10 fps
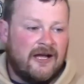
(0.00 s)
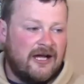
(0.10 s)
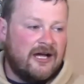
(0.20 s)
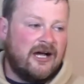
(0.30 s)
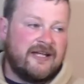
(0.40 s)

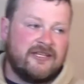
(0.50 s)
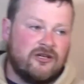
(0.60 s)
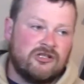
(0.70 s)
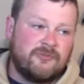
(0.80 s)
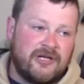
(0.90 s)
I
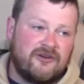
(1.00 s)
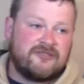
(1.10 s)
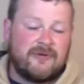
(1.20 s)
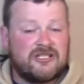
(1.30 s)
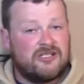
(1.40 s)
think all the
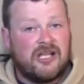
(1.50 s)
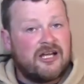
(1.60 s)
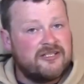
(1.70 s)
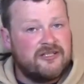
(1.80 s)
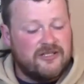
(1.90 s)
PRS matches, a
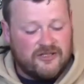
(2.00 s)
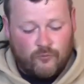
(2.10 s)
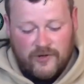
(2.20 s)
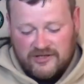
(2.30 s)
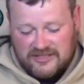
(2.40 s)
lot of the
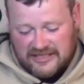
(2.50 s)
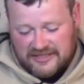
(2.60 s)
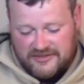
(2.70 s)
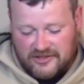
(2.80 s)
winners last